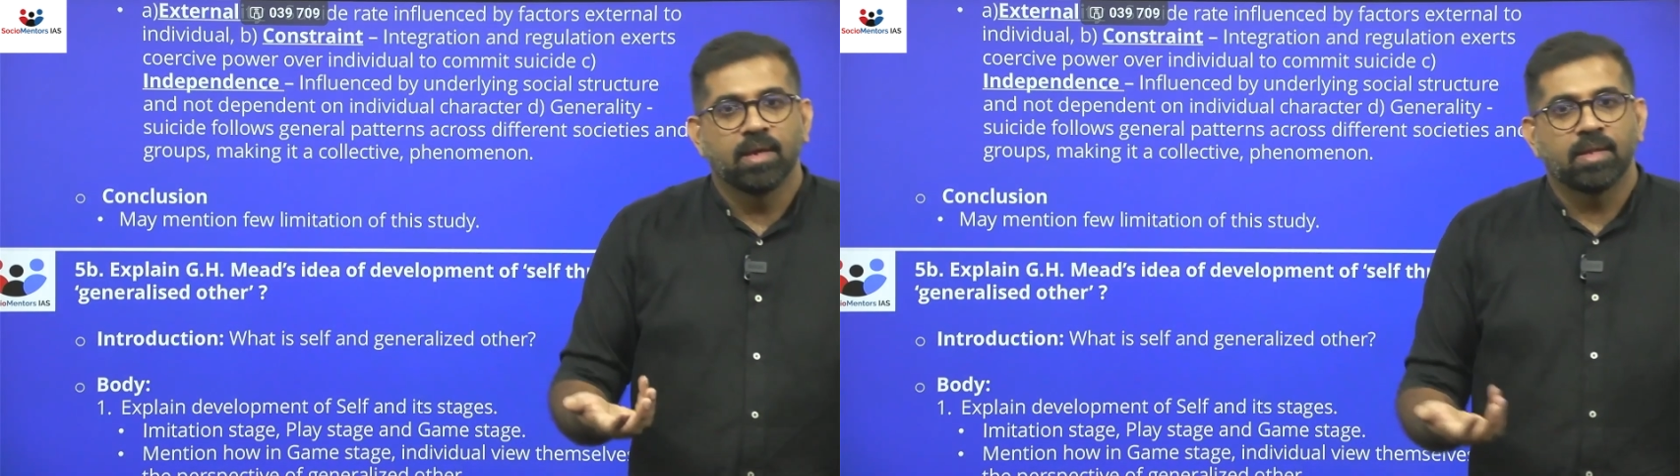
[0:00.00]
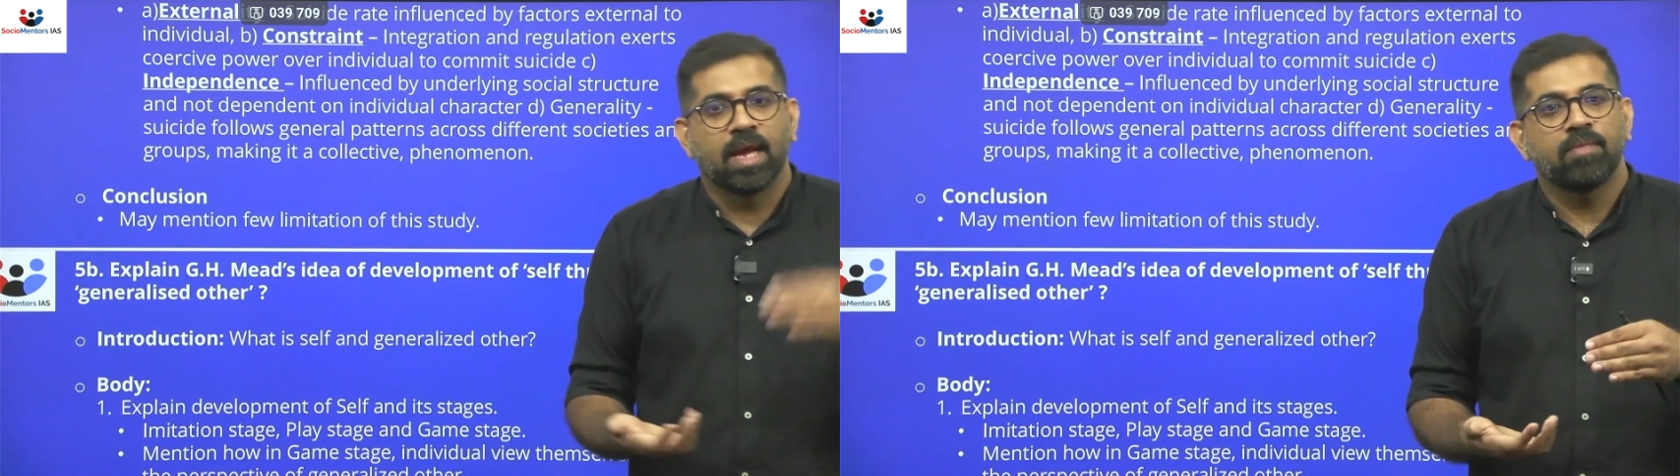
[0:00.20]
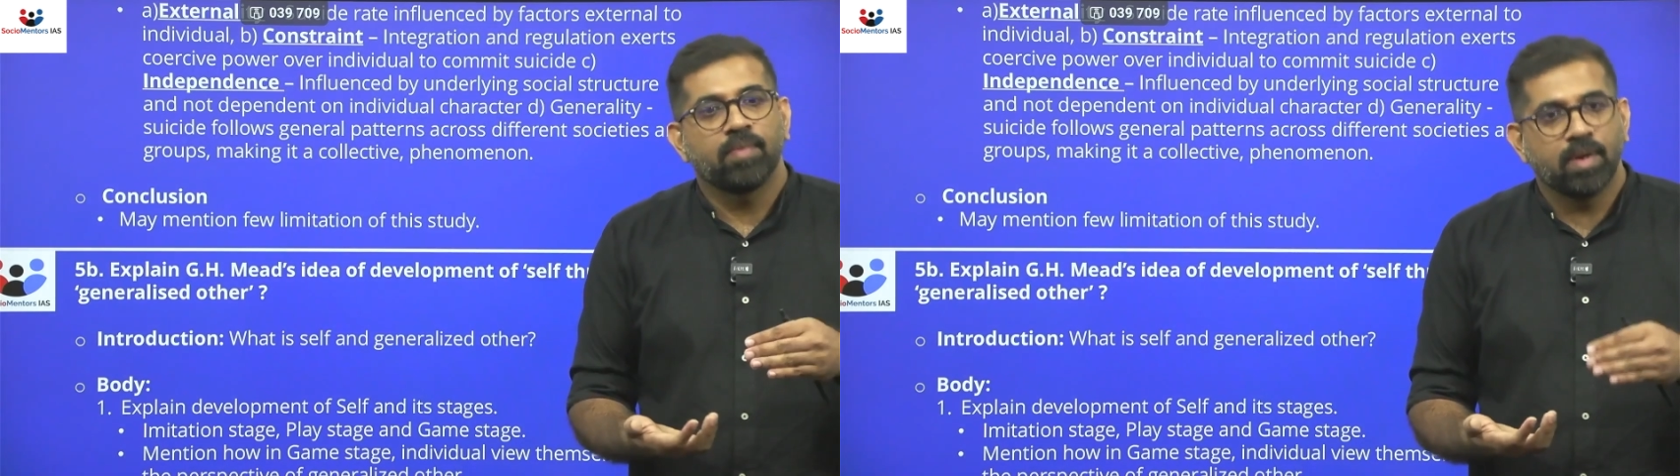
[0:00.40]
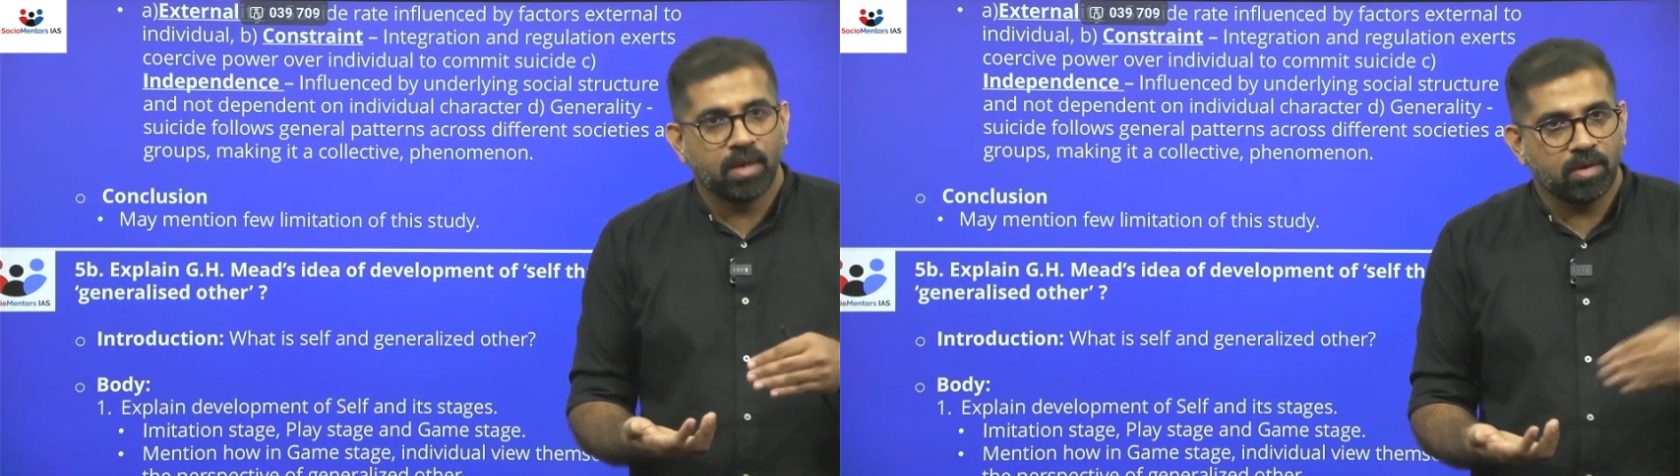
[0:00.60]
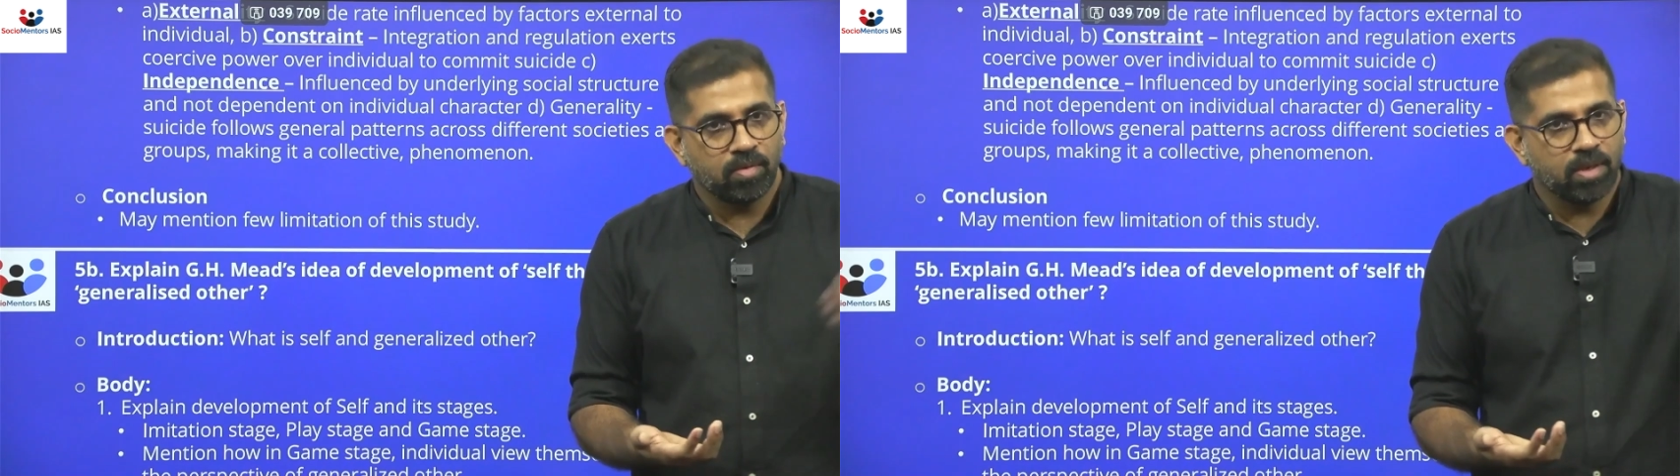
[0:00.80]
that will
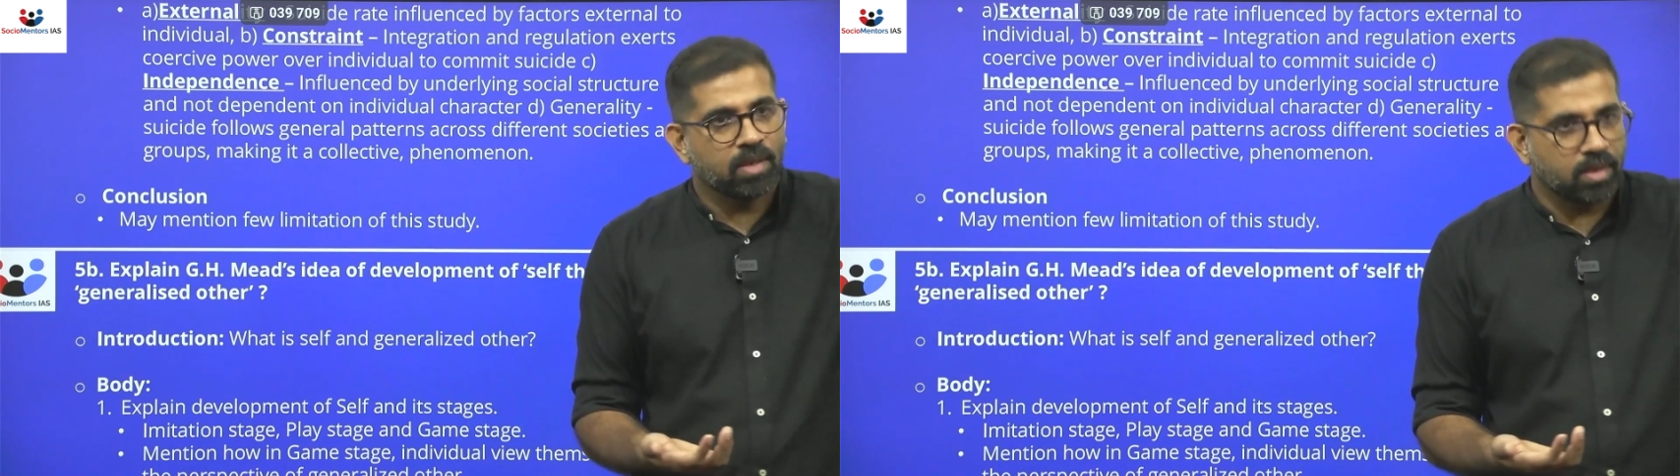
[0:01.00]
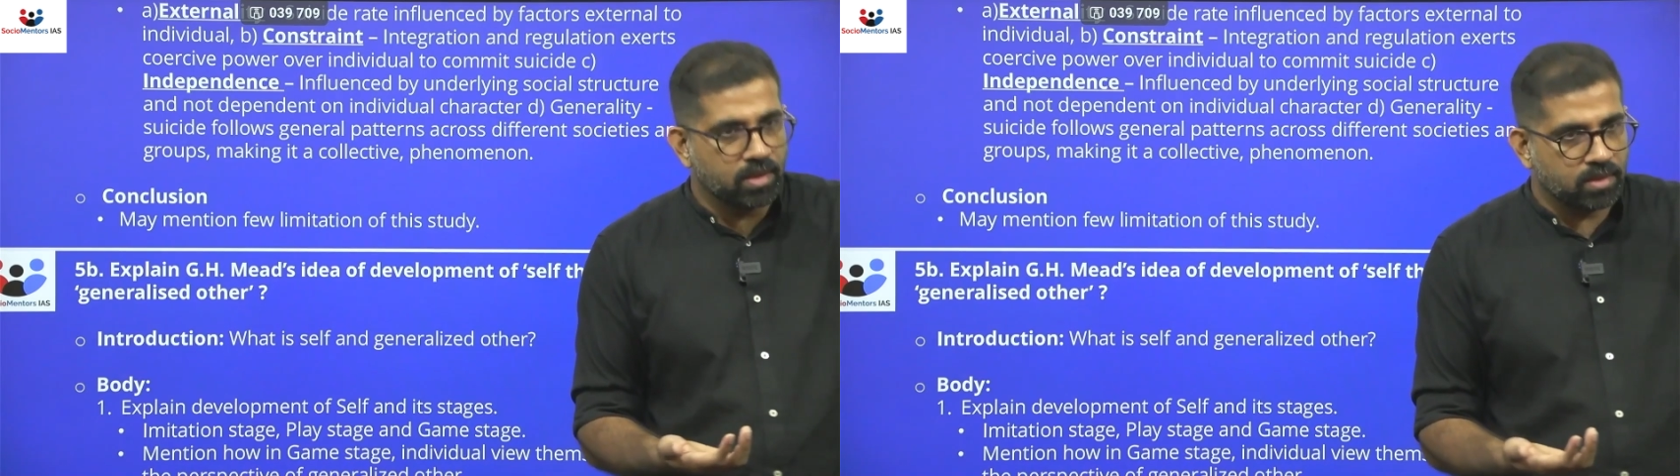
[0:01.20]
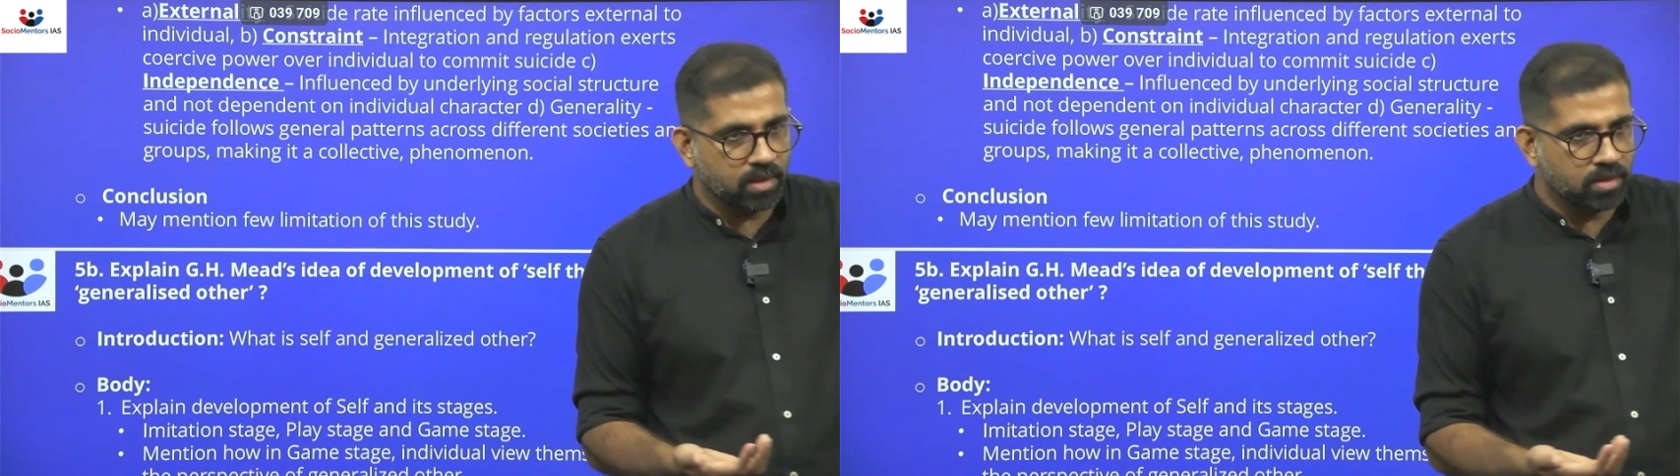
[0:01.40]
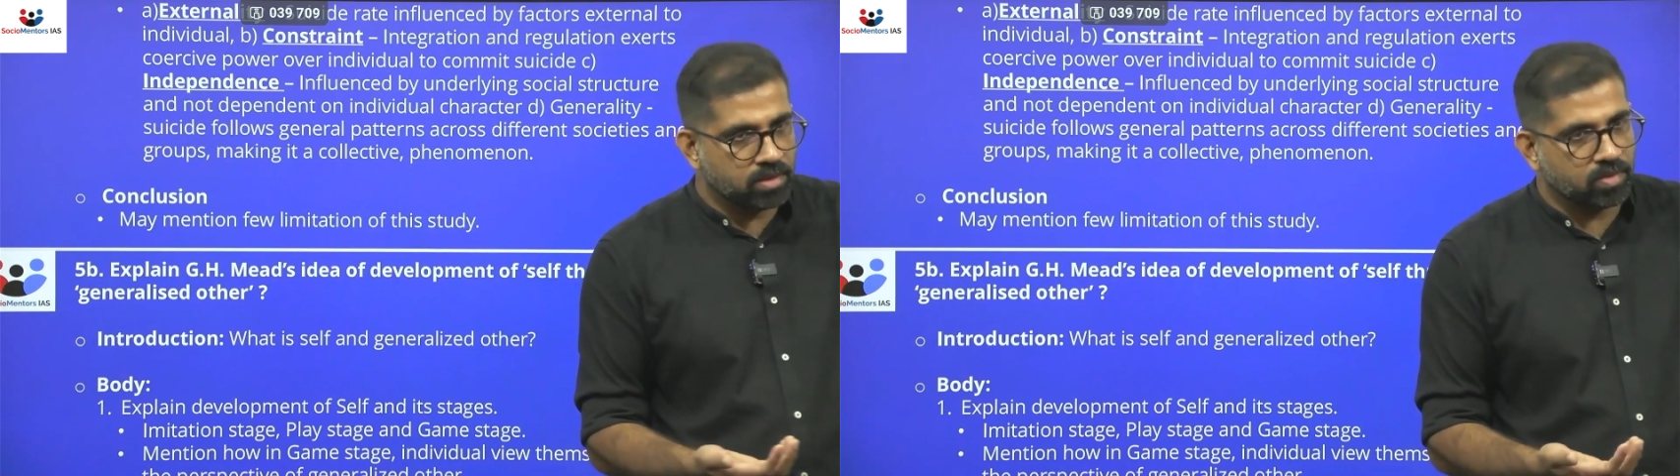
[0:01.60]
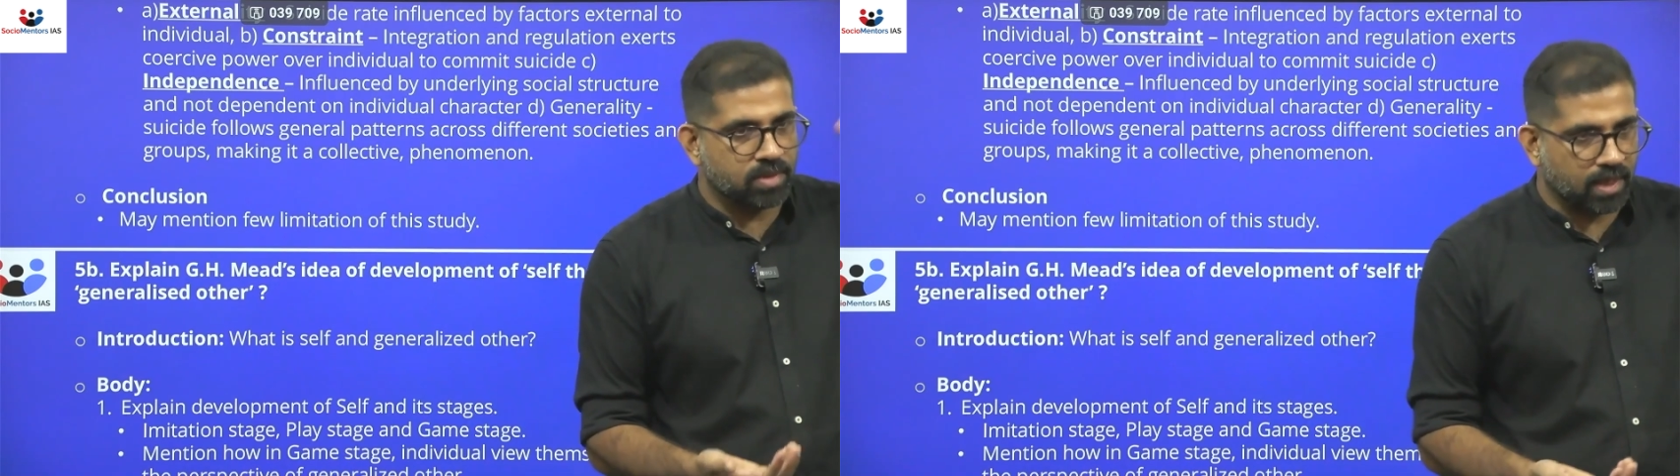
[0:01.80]
lead to increase in
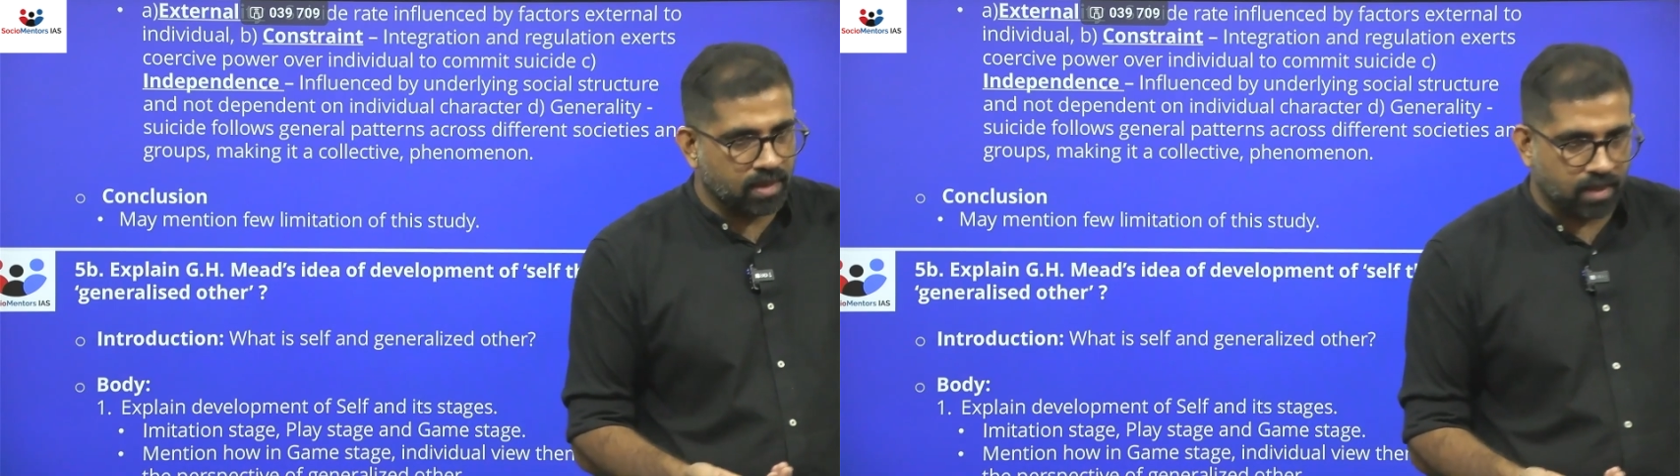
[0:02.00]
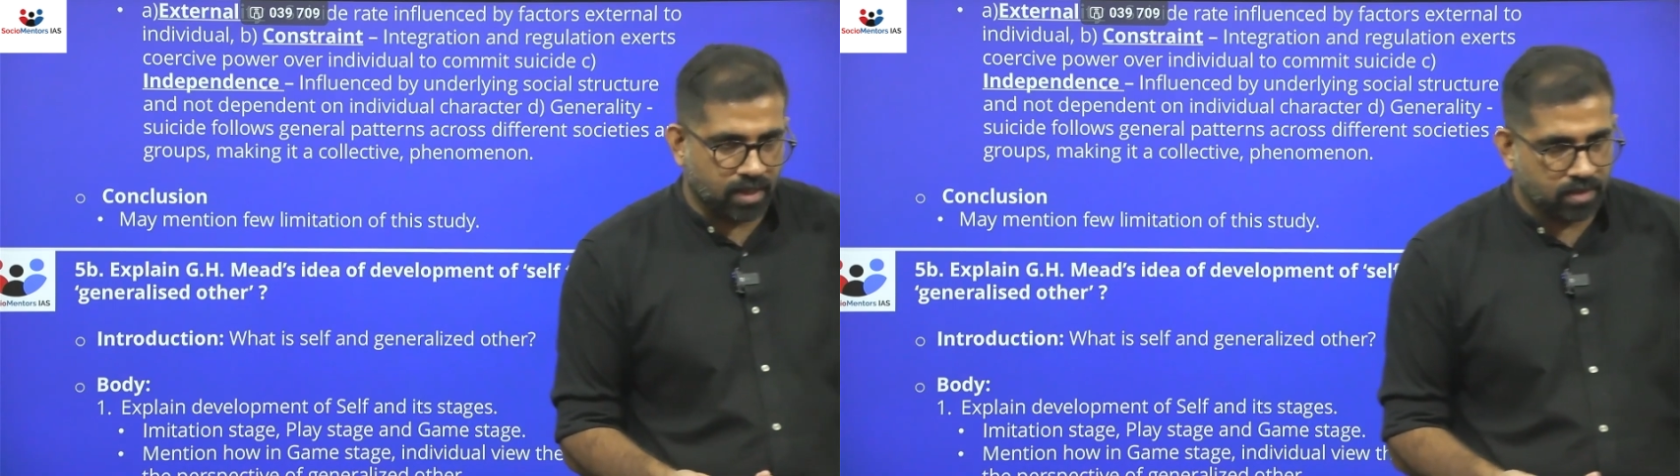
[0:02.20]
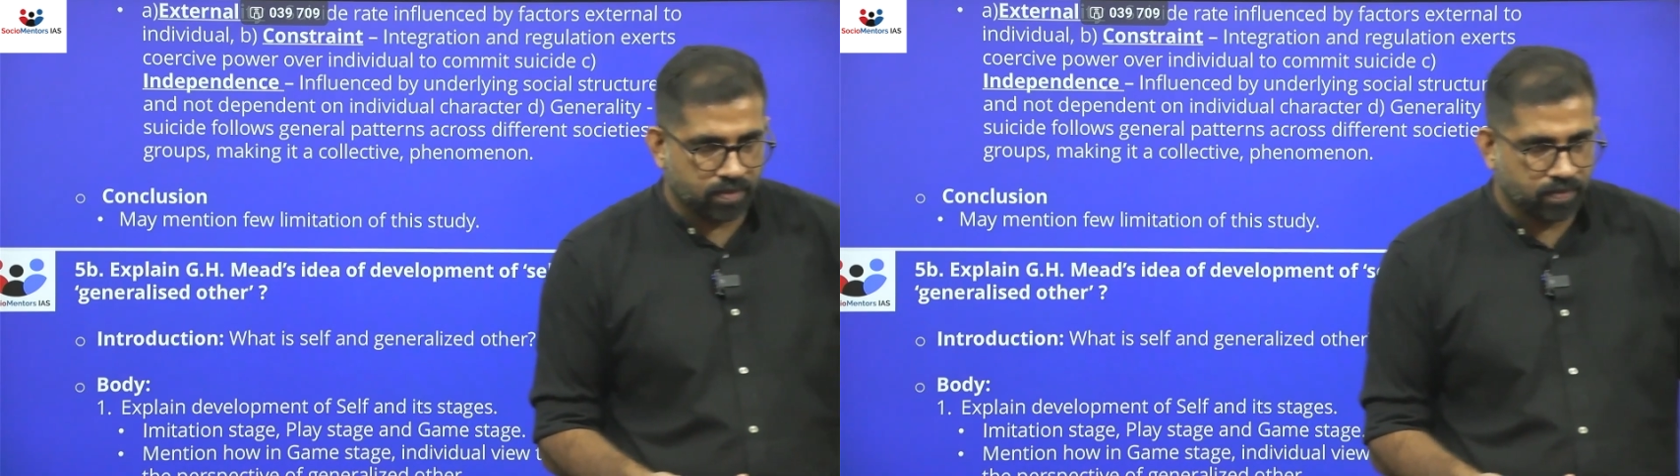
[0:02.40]
suicide rate.